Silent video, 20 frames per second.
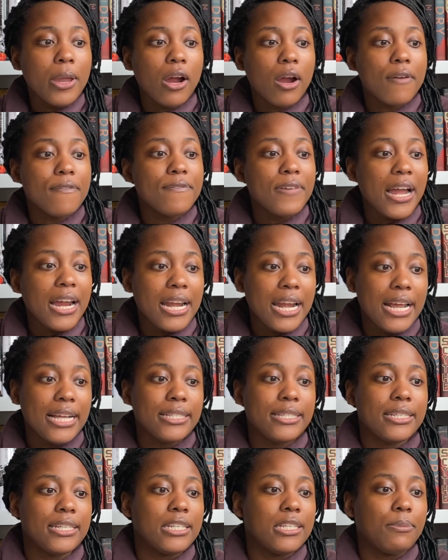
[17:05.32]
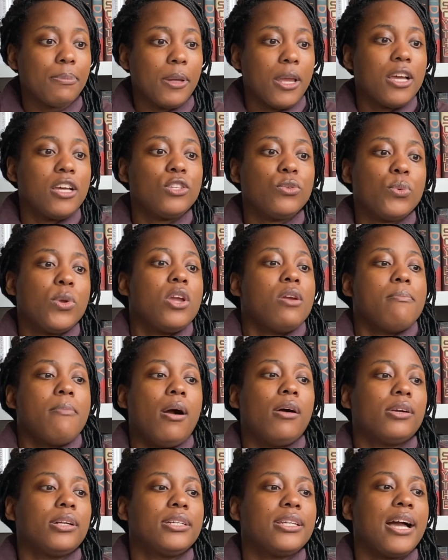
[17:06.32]
our finances because we are
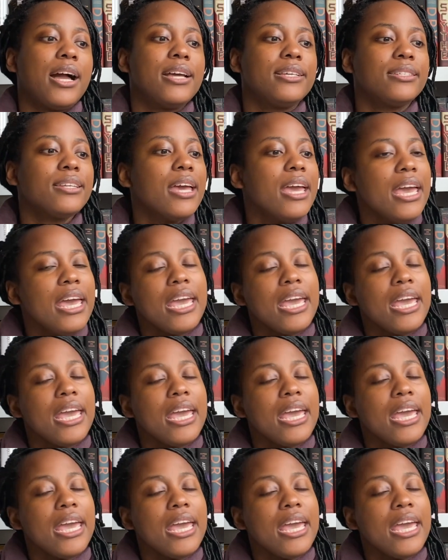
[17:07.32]
monetized.